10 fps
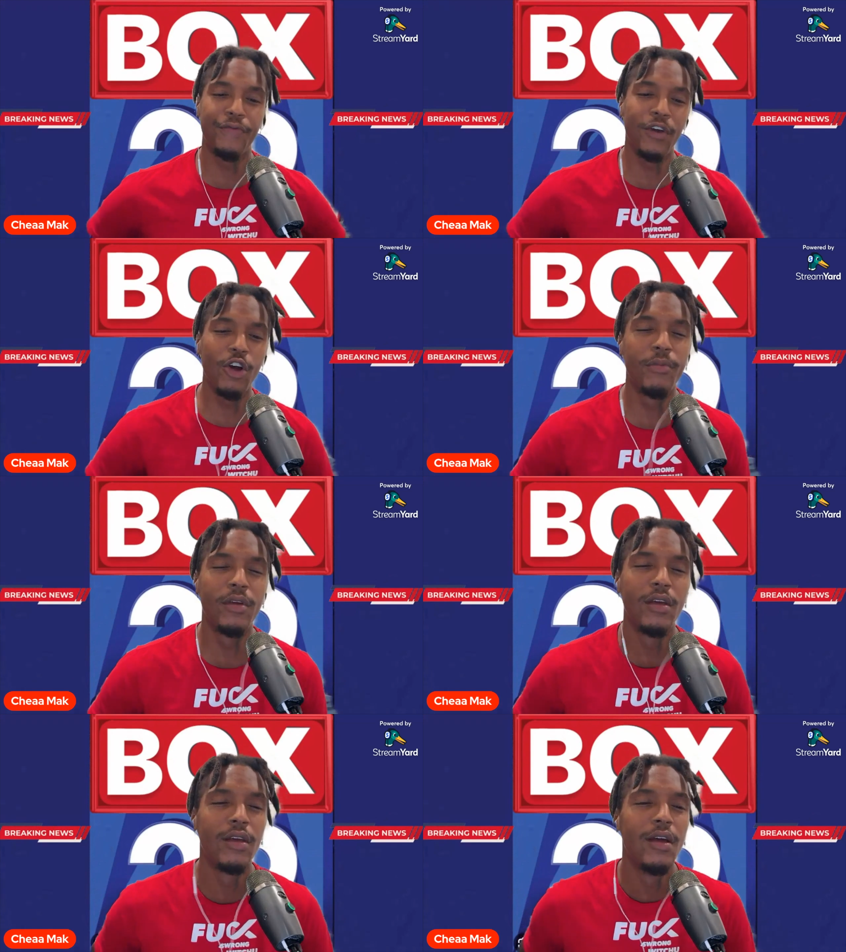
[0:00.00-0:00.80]
feel
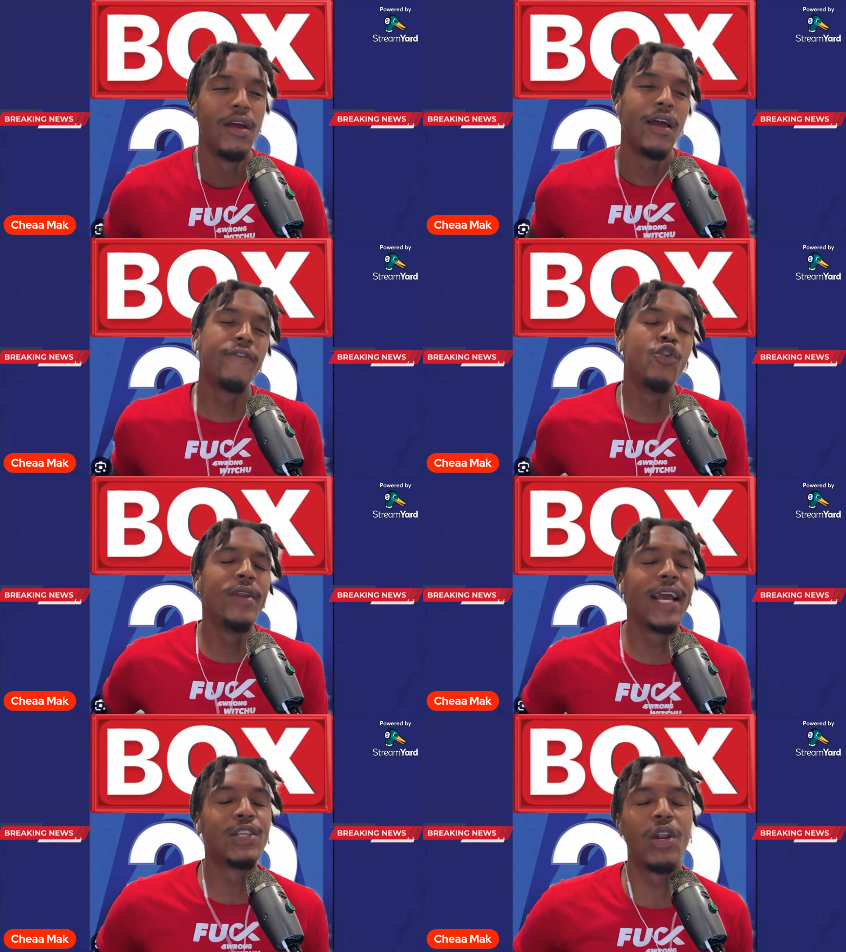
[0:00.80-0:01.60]
me? If you
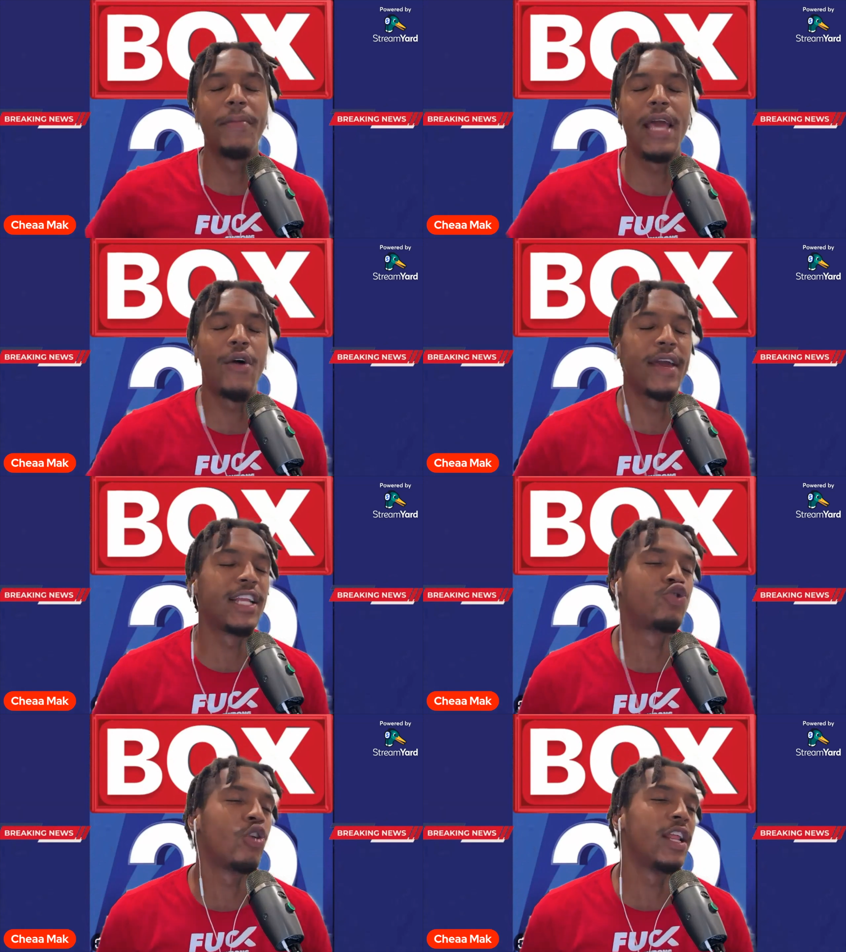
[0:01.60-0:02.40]
niggas want to be out here
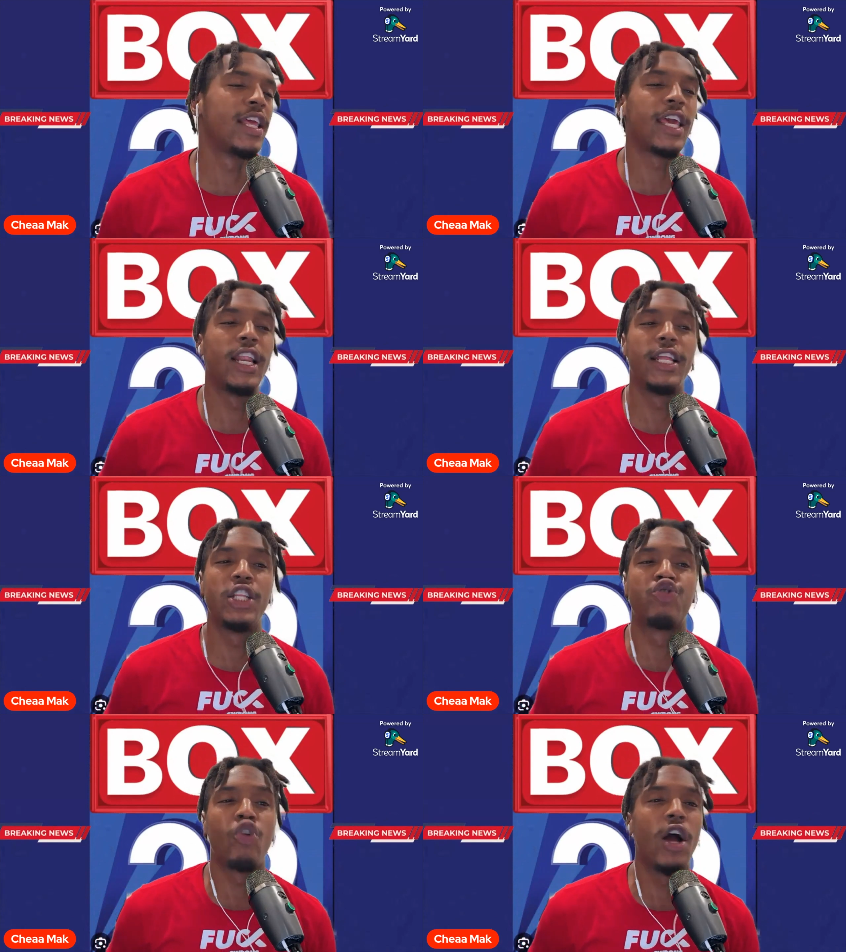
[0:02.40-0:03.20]
drilling,
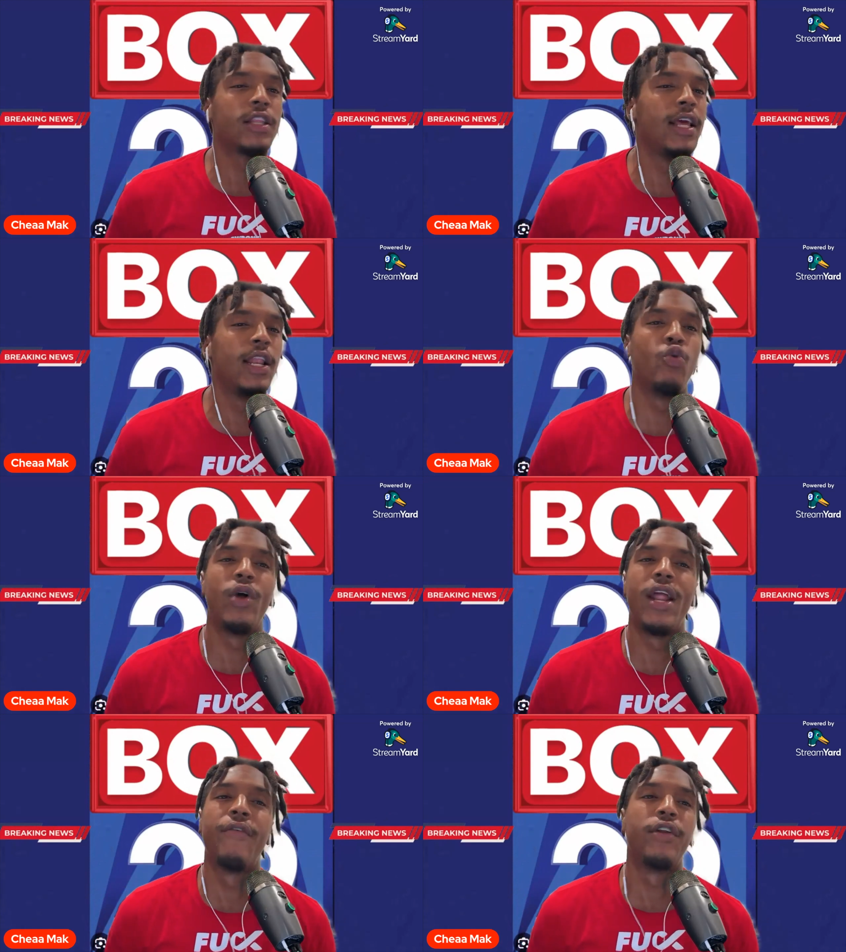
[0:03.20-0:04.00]
killing, drug dealing,
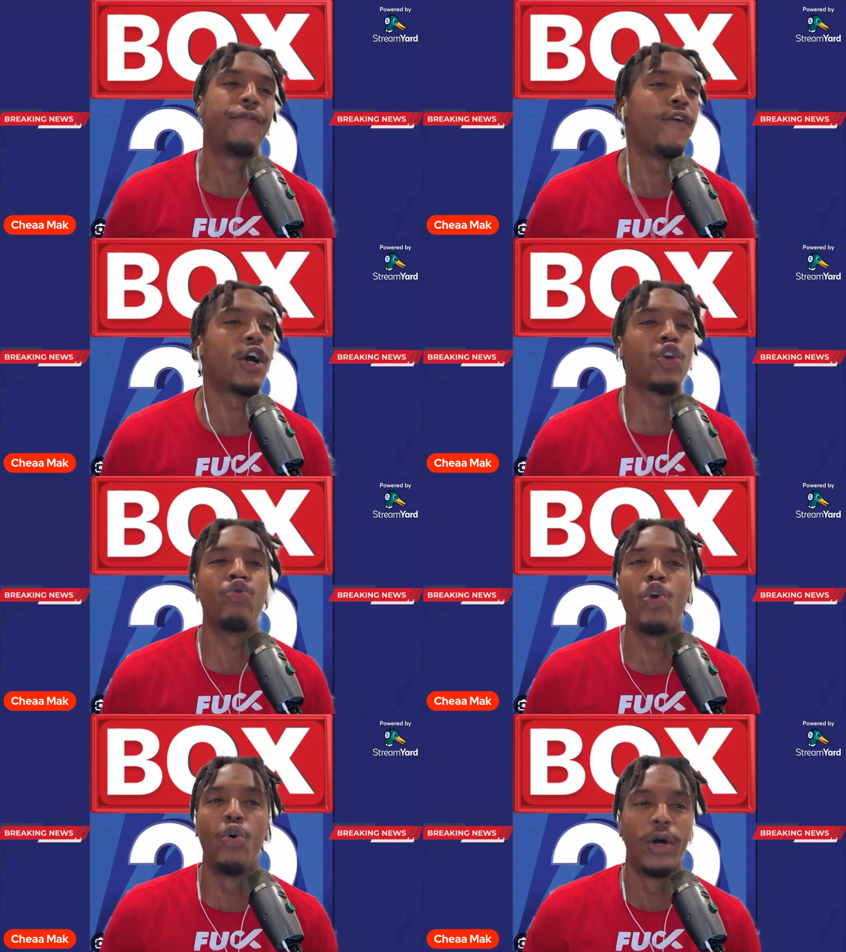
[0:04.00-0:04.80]
whatever the fuck
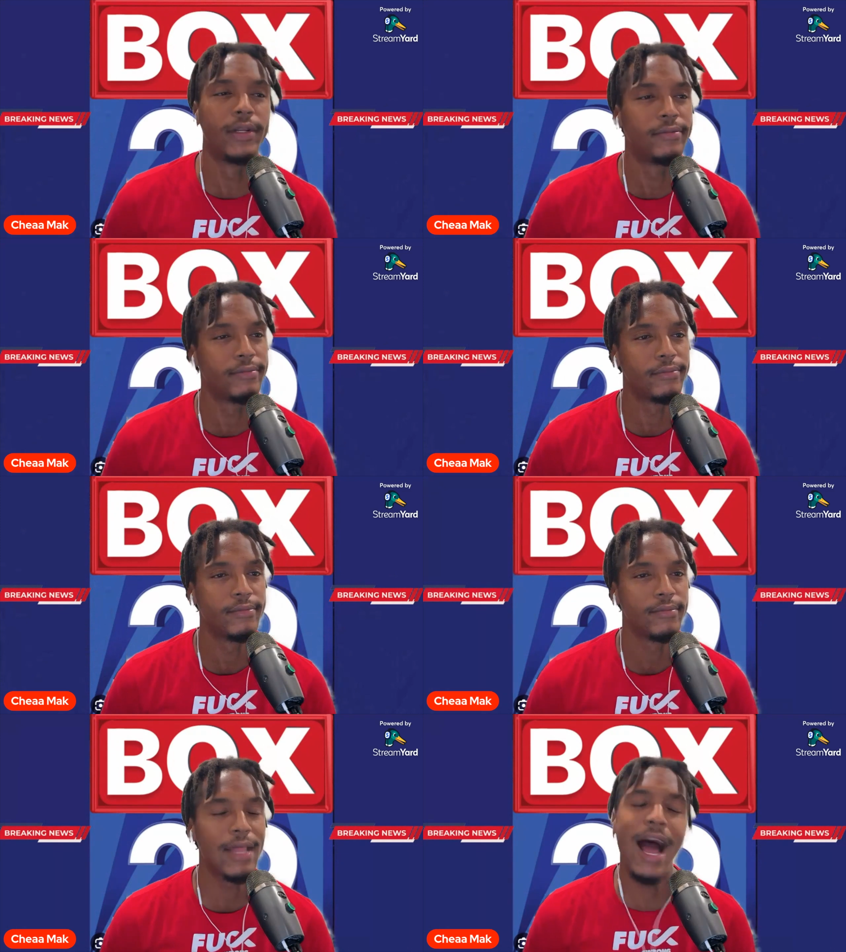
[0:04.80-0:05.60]
you doing,
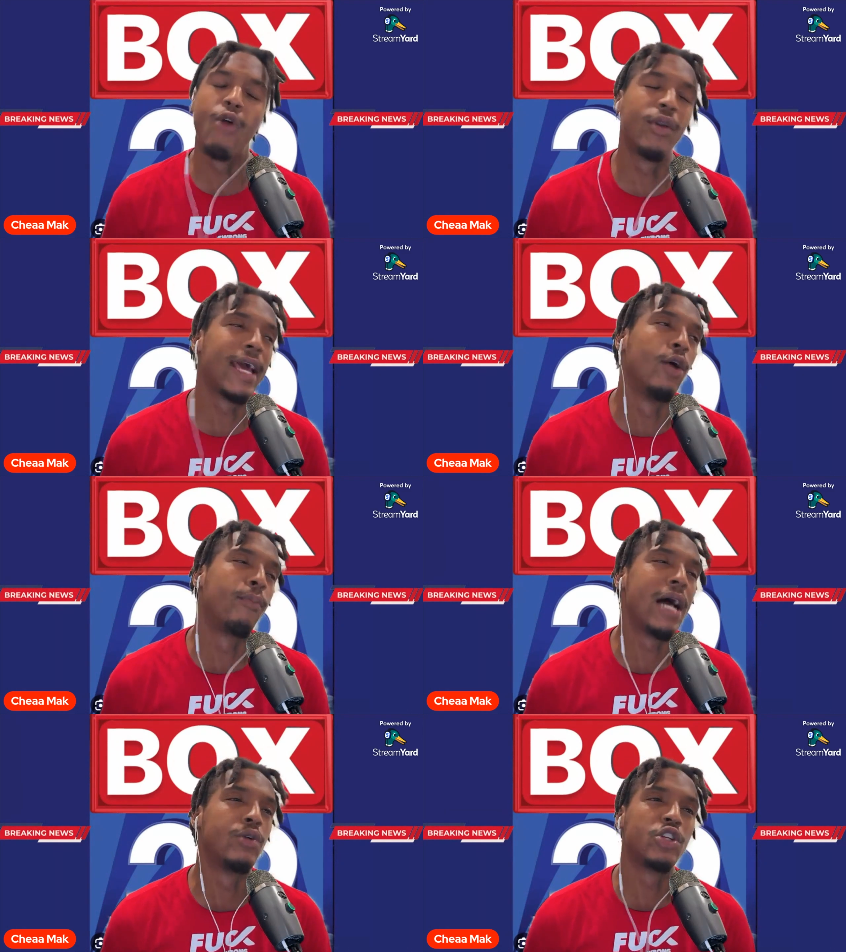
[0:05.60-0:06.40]
I don't really got a
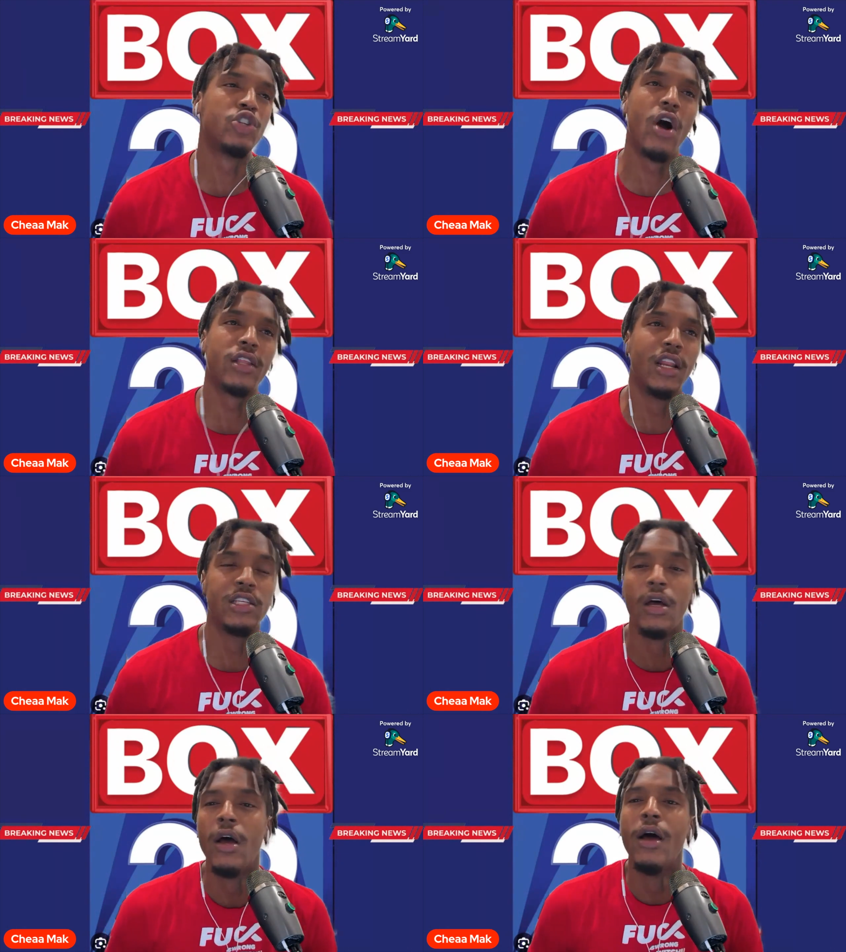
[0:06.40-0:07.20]
problem with the drug dealers.